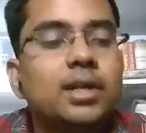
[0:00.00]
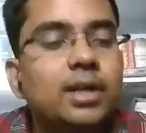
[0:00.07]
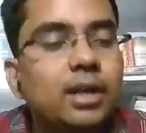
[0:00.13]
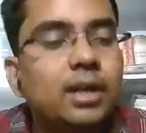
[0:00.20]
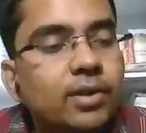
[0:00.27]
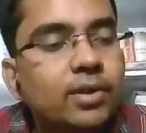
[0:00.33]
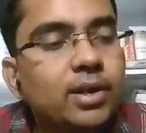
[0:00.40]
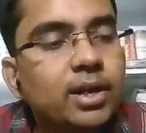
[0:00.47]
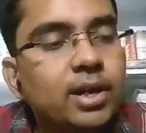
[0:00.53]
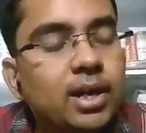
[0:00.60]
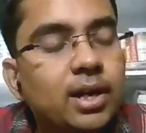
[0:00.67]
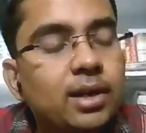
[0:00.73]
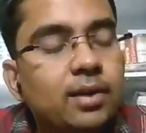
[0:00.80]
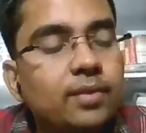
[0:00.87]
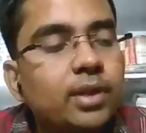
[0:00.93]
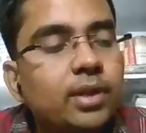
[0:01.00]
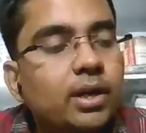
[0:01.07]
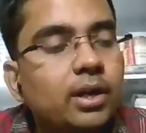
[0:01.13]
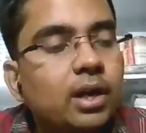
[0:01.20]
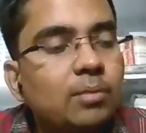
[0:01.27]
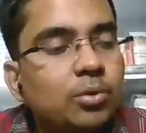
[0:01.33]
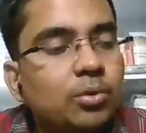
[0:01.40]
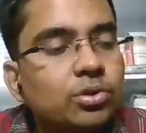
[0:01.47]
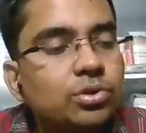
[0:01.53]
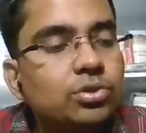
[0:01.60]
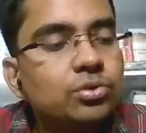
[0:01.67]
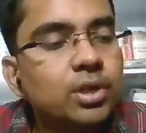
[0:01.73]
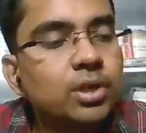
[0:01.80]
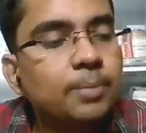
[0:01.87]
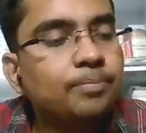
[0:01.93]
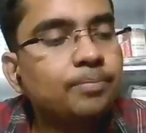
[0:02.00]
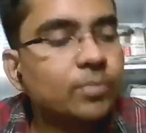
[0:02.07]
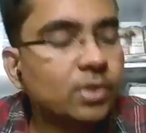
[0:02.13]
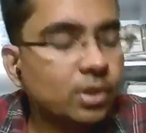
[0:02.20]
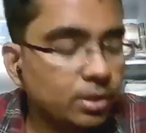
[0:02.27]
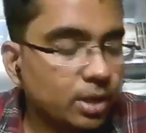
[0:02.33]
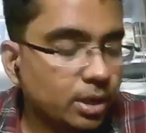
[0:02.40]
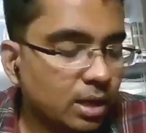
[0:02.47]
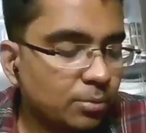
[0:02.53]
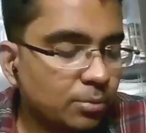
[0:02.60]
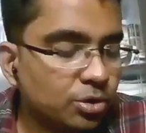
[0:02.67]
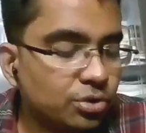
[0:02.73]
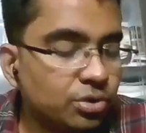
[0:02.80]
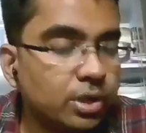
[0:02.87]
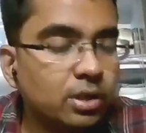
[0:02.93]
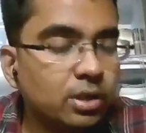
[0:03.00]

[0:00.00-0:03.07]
definitely that amounts to a